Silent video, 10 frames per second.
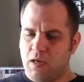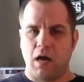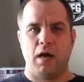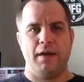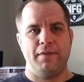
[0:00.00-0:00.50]

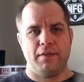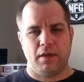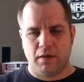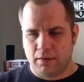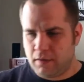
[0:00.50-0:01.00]
Uh, and then
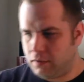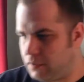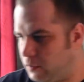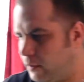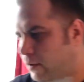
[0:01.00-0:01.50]
the, the,
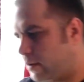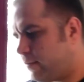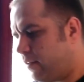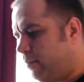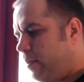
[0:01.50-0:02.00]
the
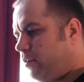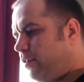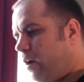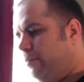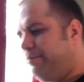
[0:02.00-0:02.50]
lyrics in the middle
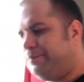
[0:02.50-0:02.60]
there.